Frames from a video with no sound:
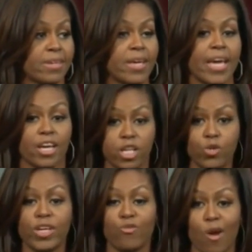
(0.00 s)

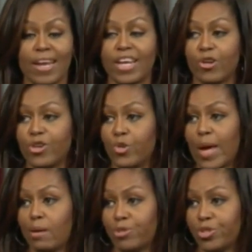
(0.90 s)
including right here in New
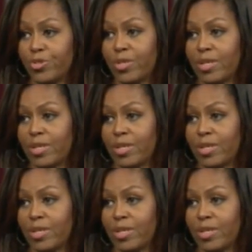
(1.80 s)
Hampshire.